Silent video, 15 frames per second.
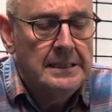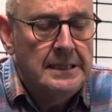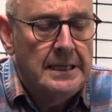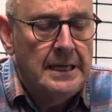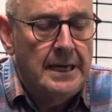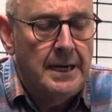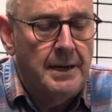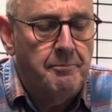
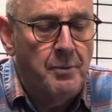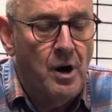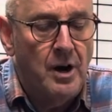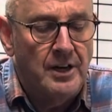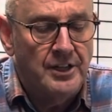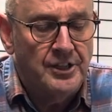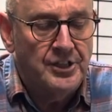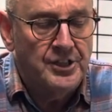
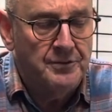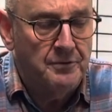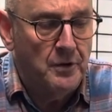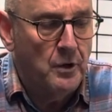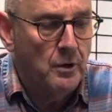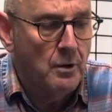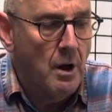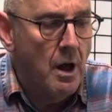Parts
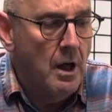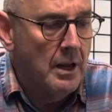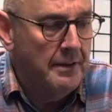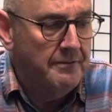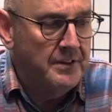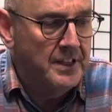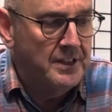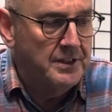for all
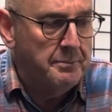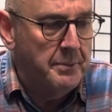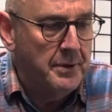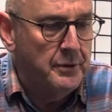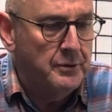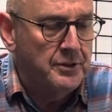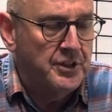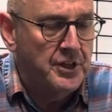of these
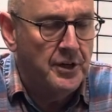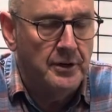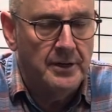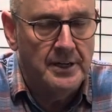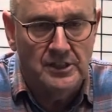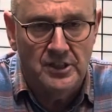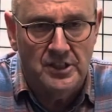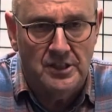boots are
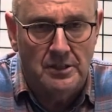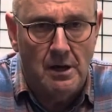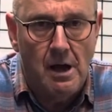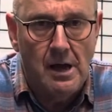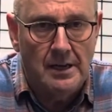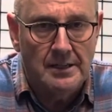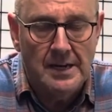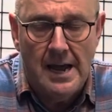in
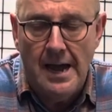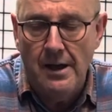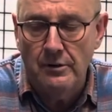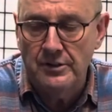stock now,